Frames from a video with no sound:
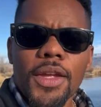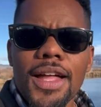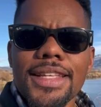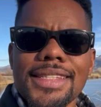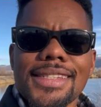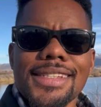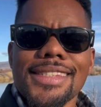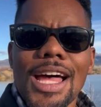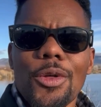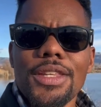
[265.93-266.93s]
This is in
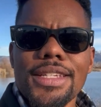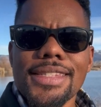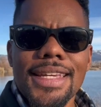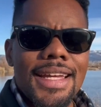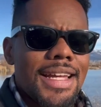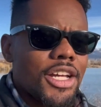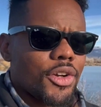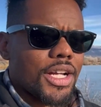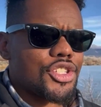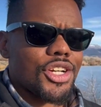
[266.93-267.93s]
southeast
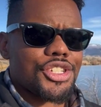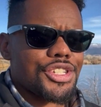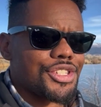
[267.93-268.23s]
Grand Junction,